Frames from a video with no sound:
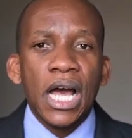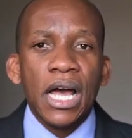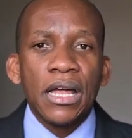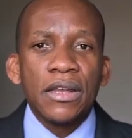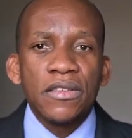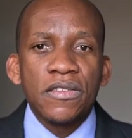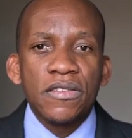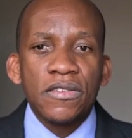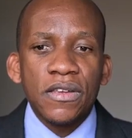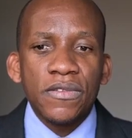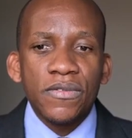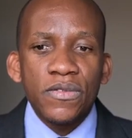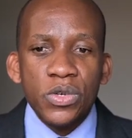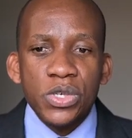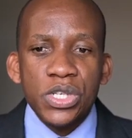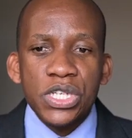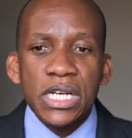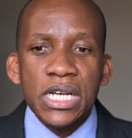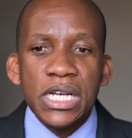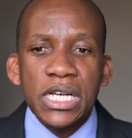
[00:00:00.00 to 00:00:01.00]
A discharge
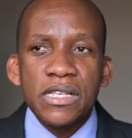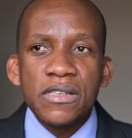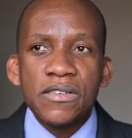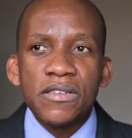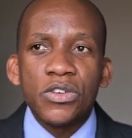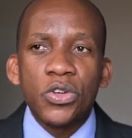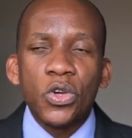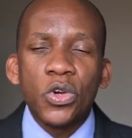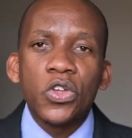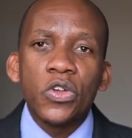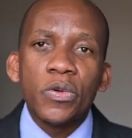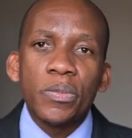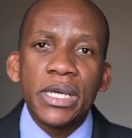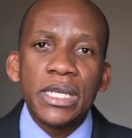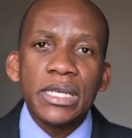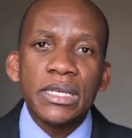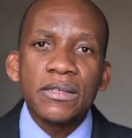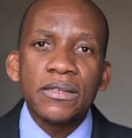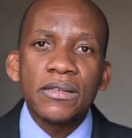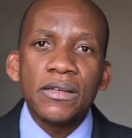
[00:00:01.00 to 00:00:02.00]
voucher is a
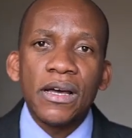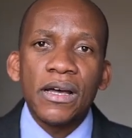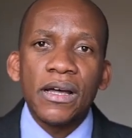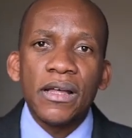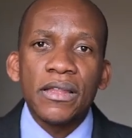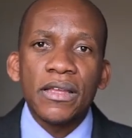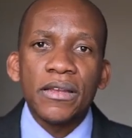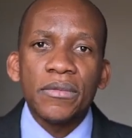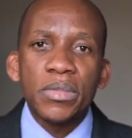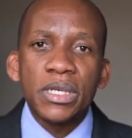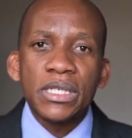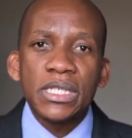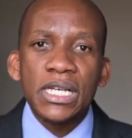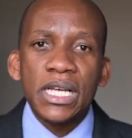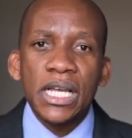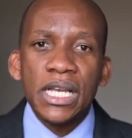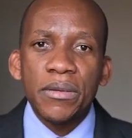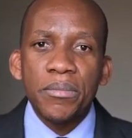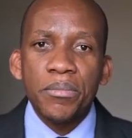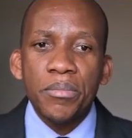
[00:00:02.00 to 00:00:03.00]
document that
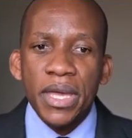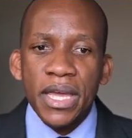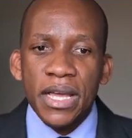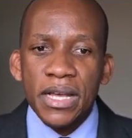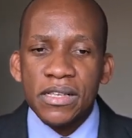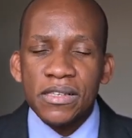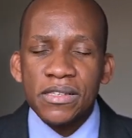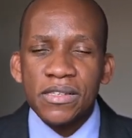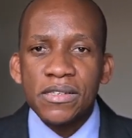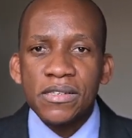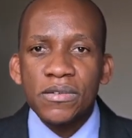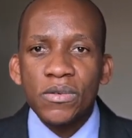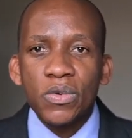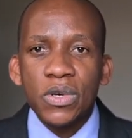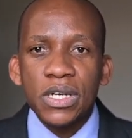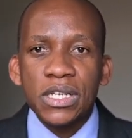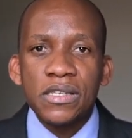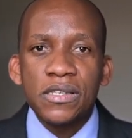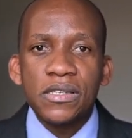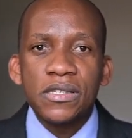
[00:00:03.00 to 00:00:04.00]
basically bears
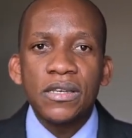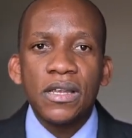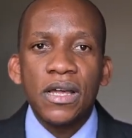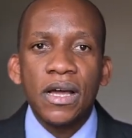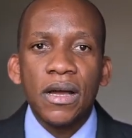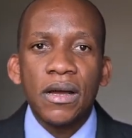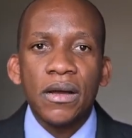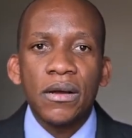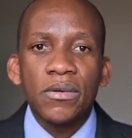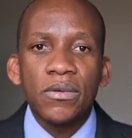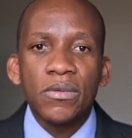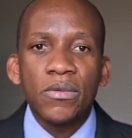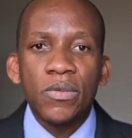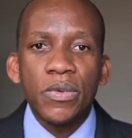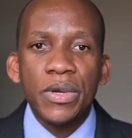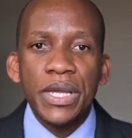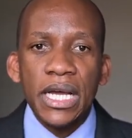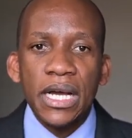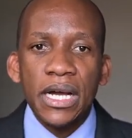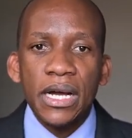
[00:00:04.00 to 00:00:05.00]
what
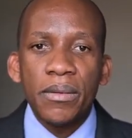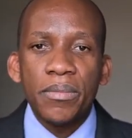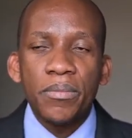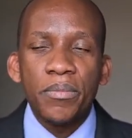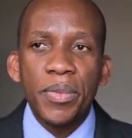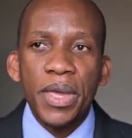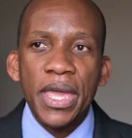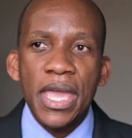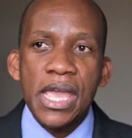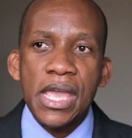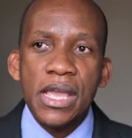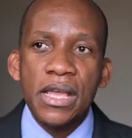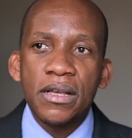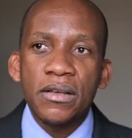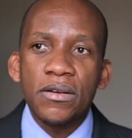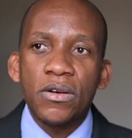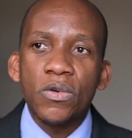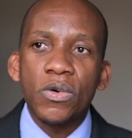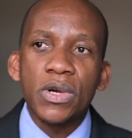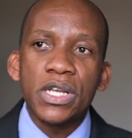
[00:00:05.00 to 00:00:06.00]
we are paying
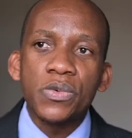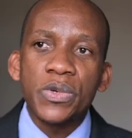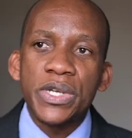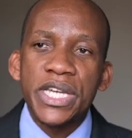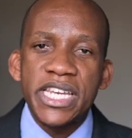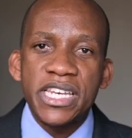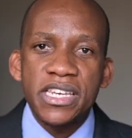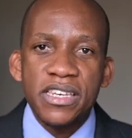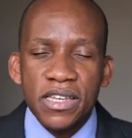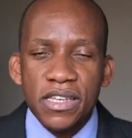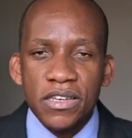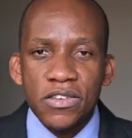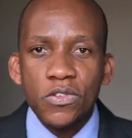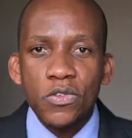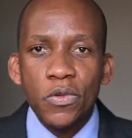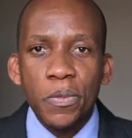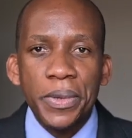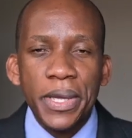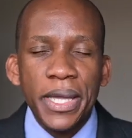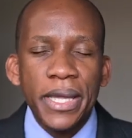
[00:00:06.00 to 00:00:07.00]
or what we intend
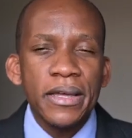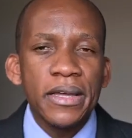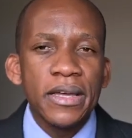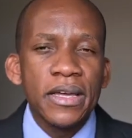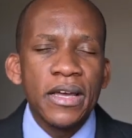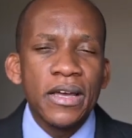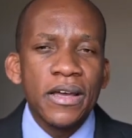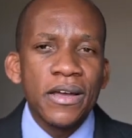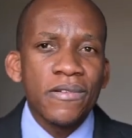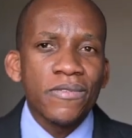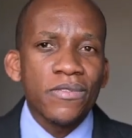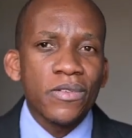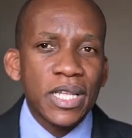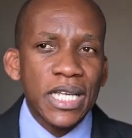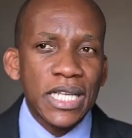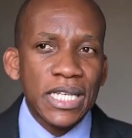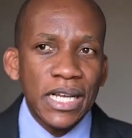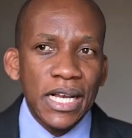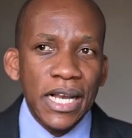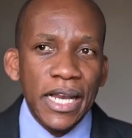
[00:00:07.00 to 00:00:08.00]
to pay for
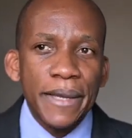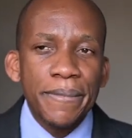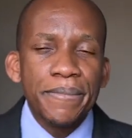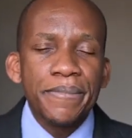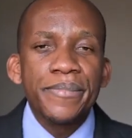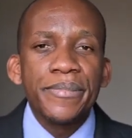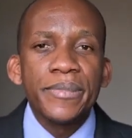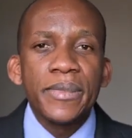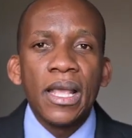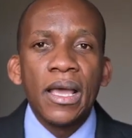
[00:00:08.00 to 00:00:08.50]
that claim.